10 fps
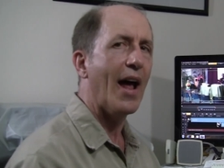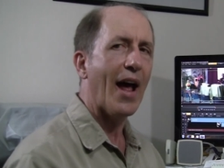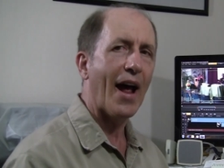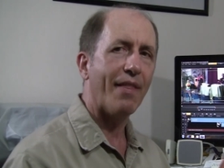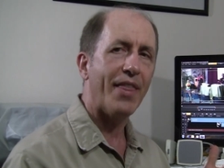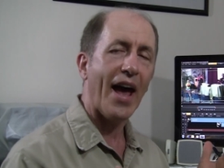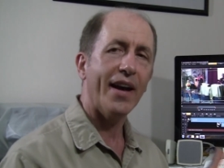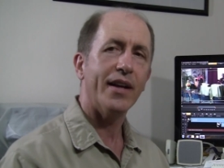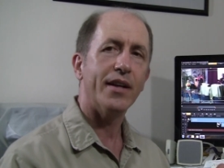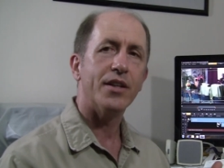And
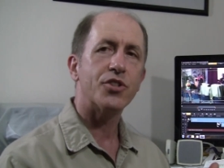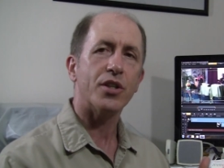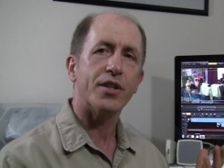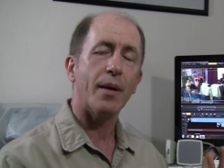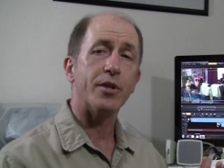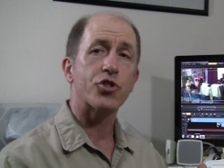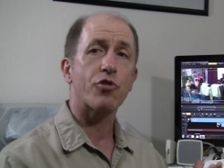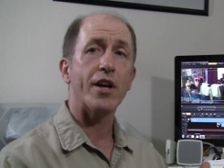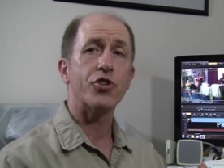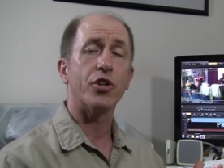that is a
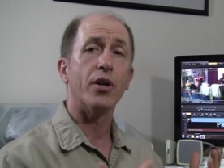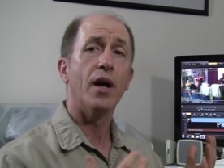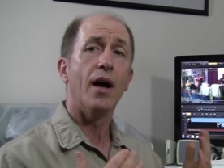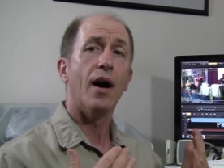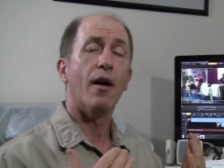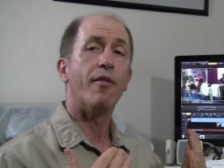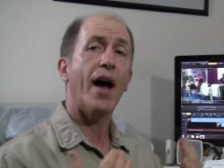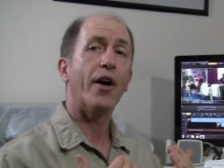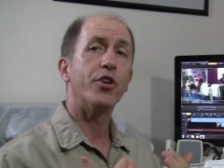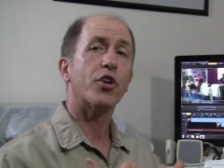demonstration of
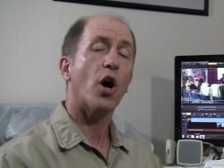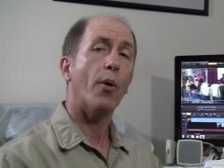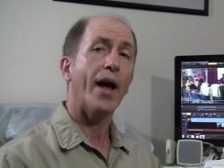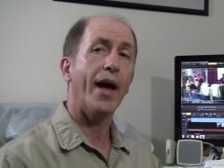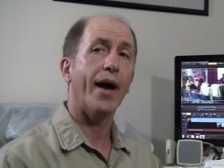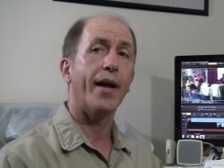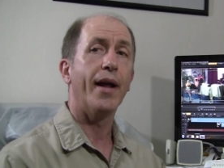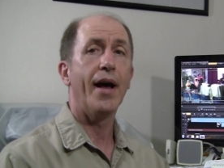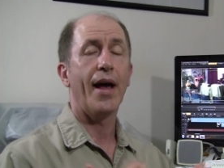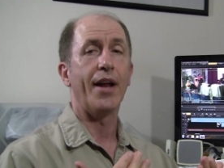how you go
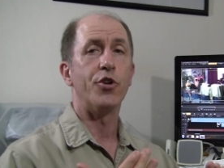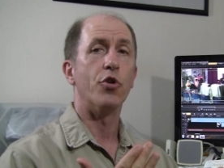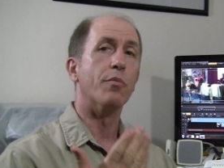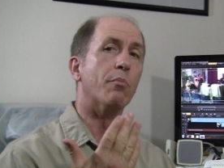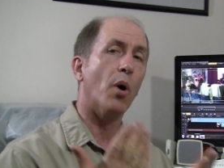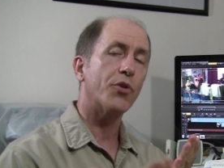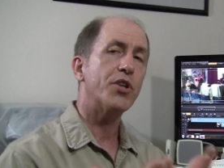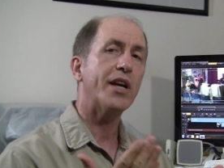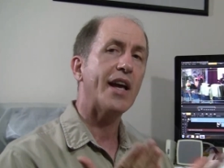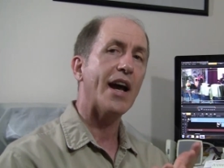ahead and do
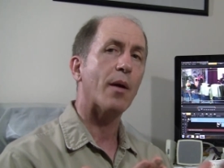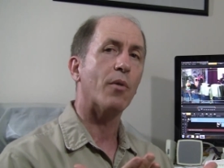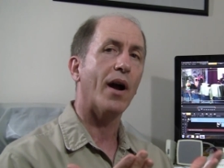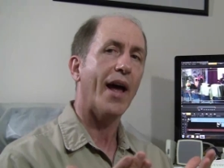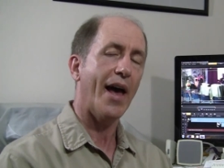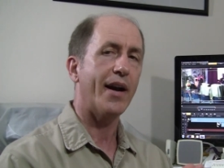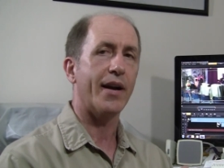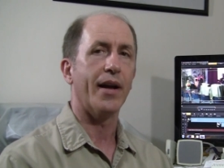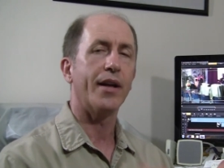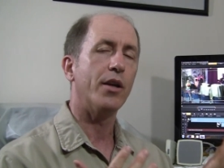multi-camera
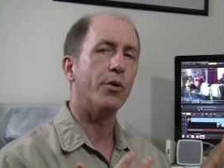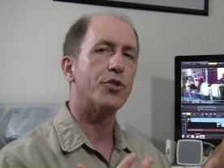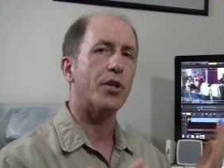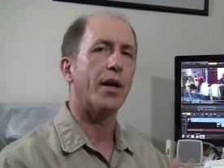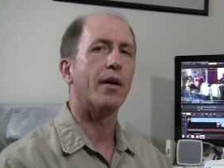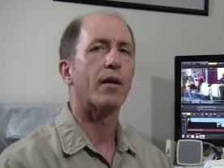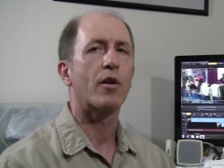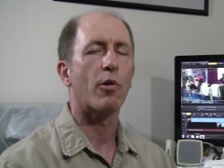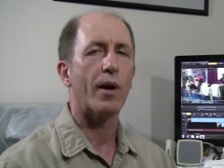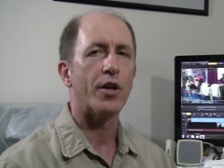editing using
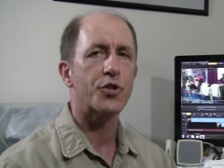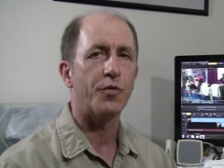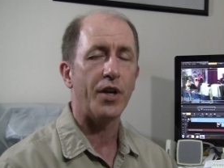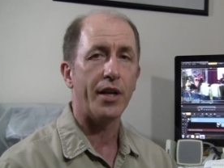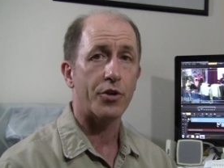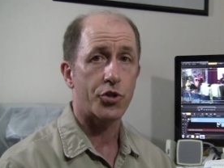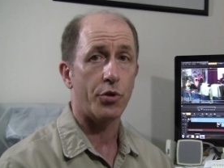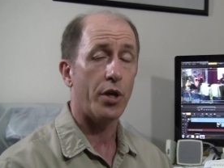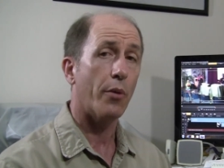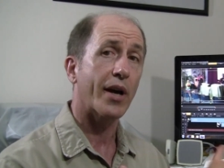Corel's Video
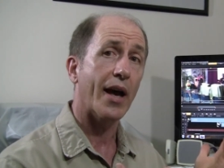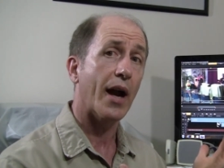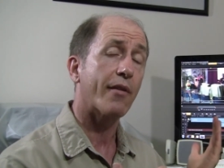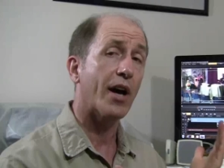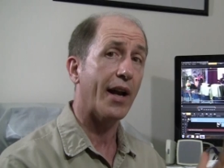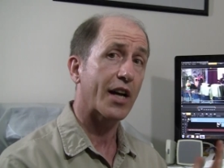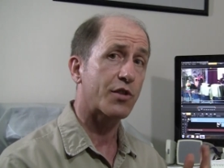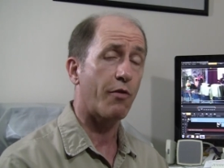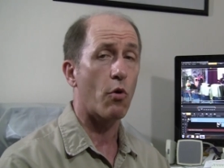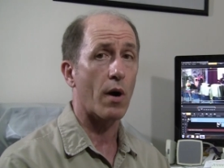Studio. Again, I've got
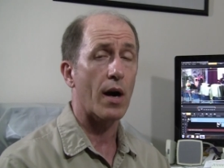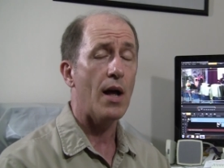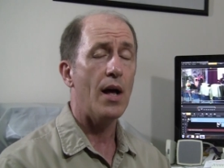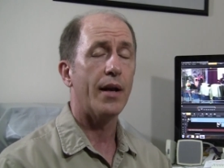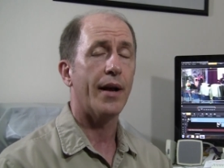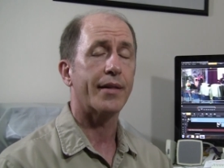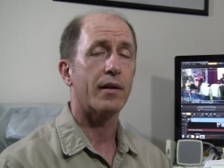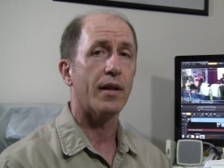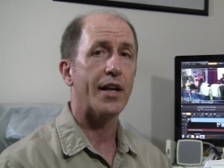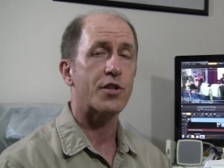X4, not
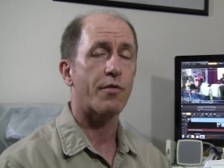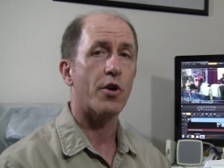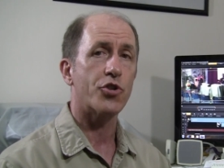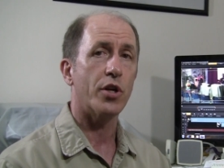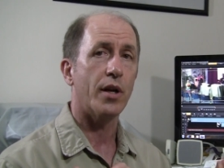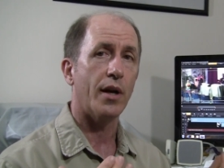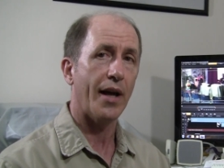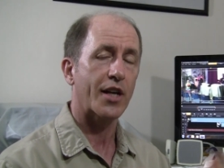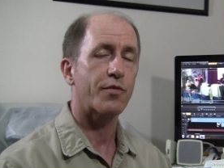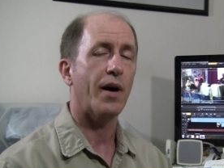the latest version. Uh,
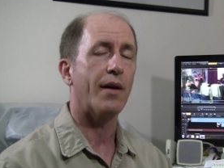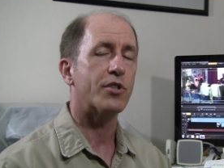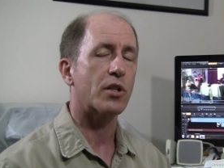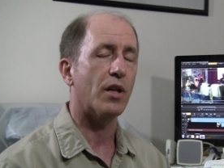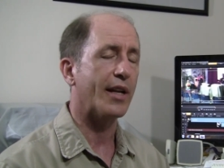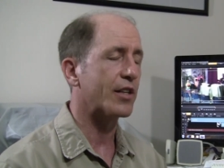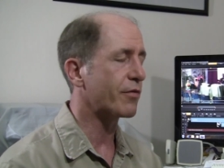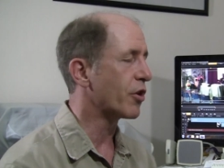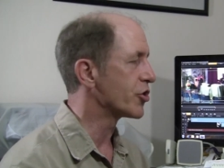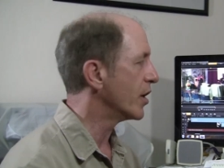X5 is the latest
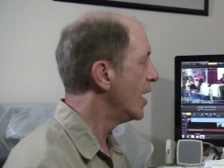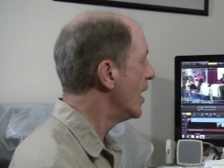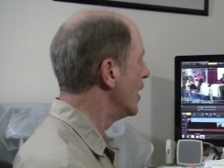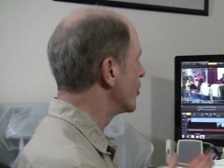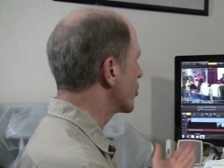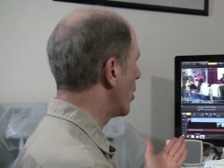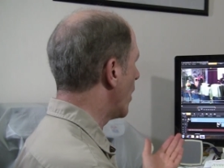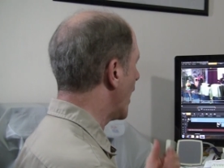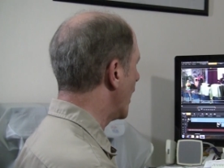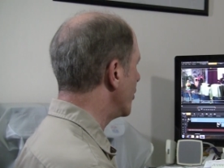version. So
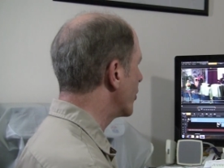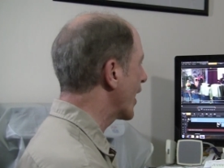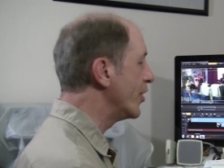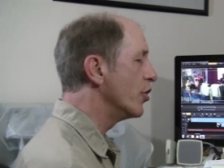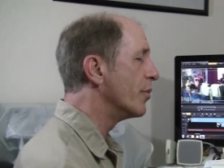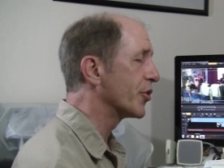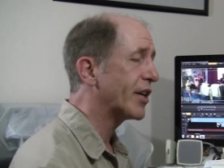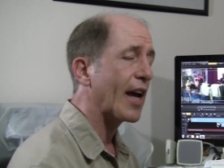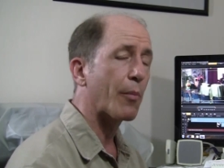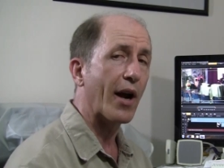uh, you can do
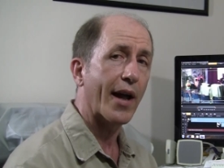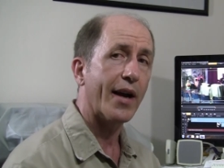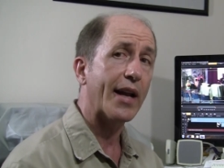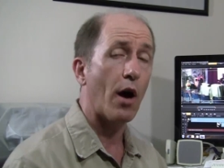multi-camera editing.